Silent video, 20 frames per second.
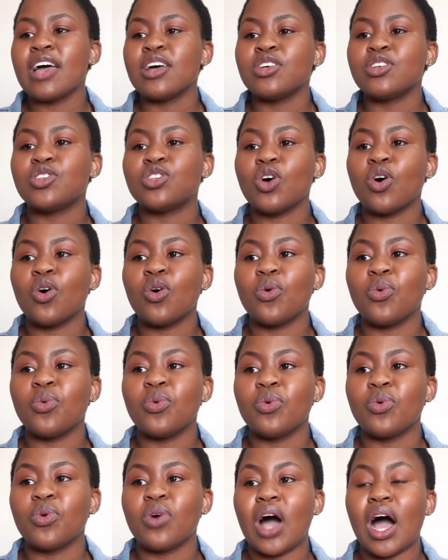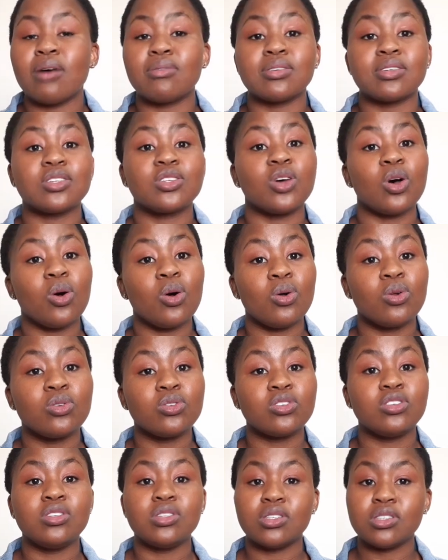So I was
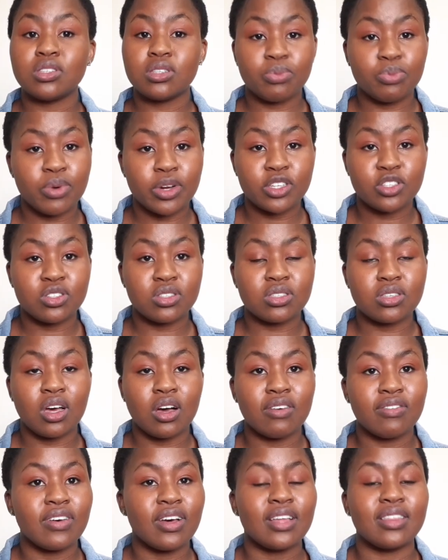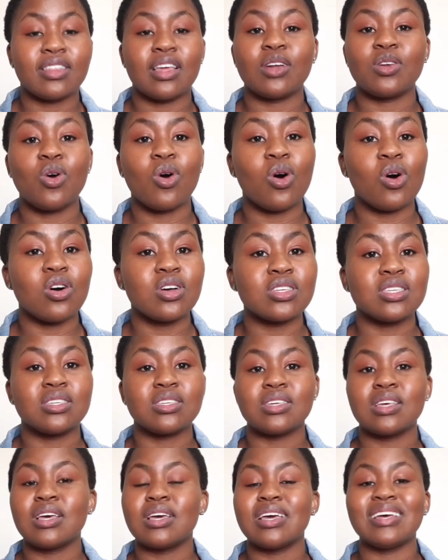told, you need to brace yourself, that
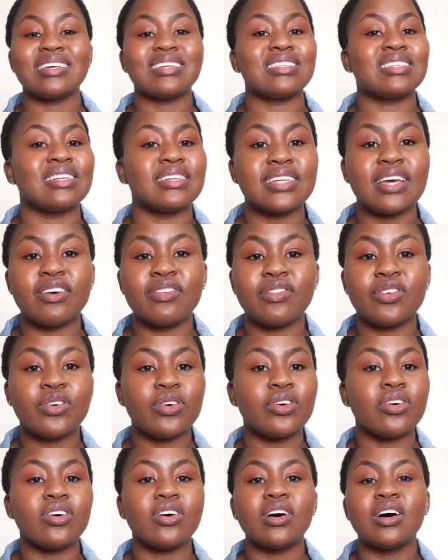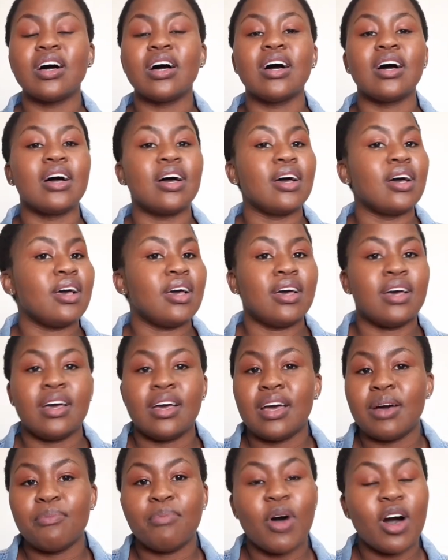course is the devil.
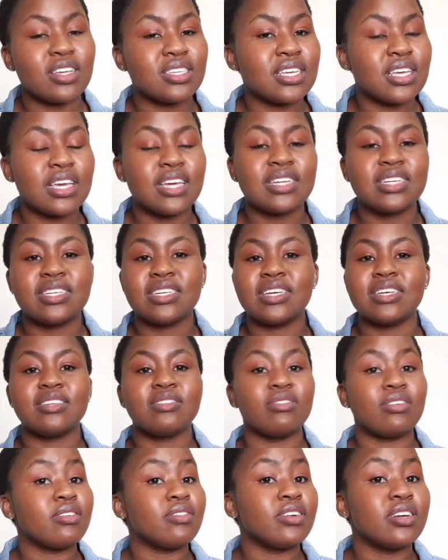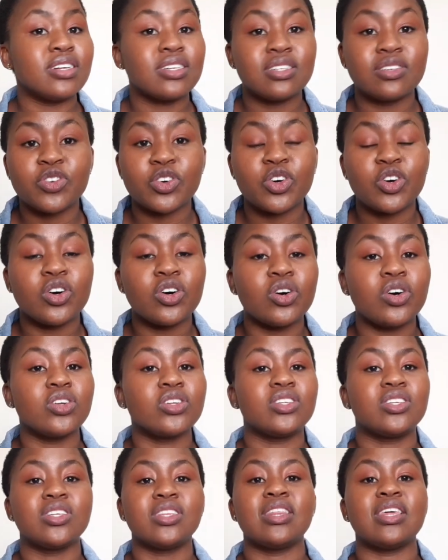Passing it is very, very
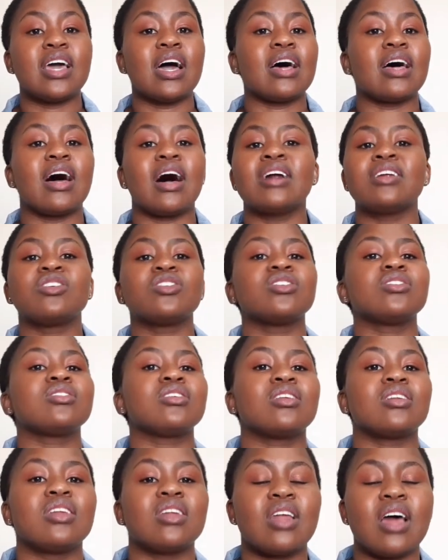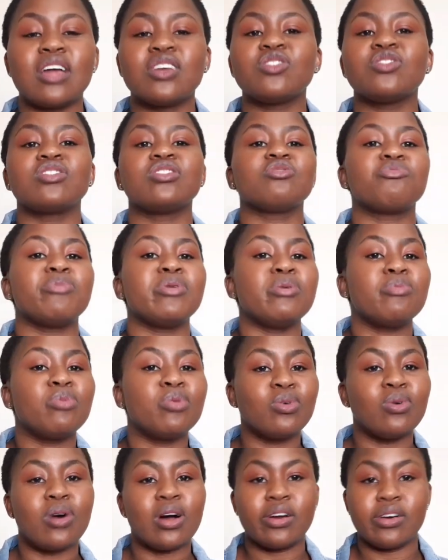difficult. There are hundreds and hundreds of
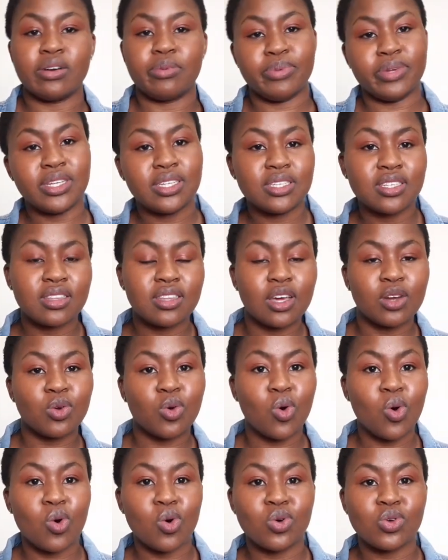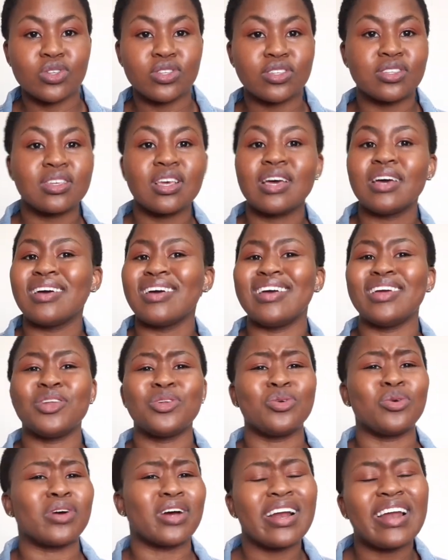people who are repeating that course in
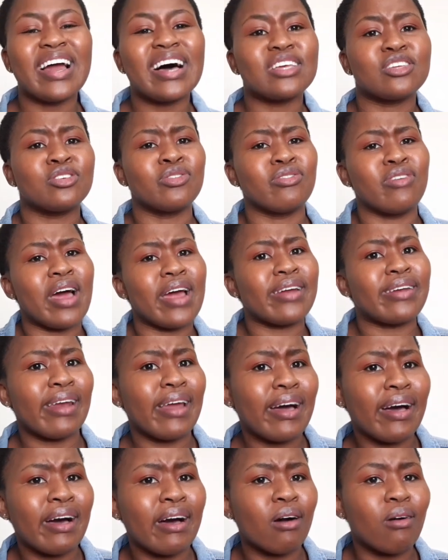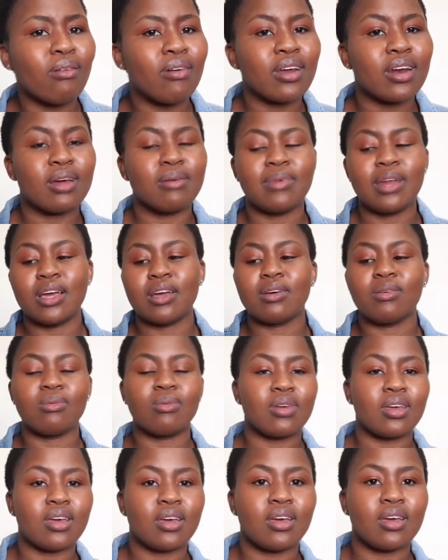your class right now. And I'm like,
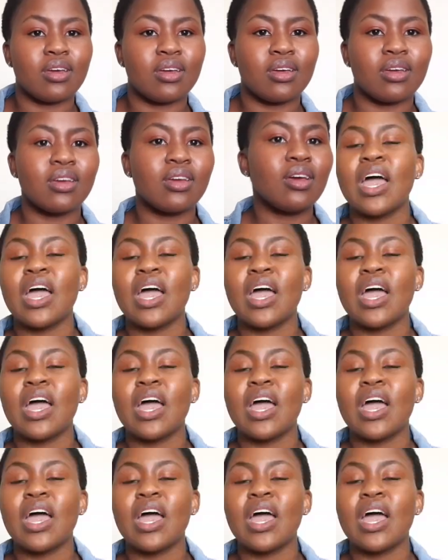okay.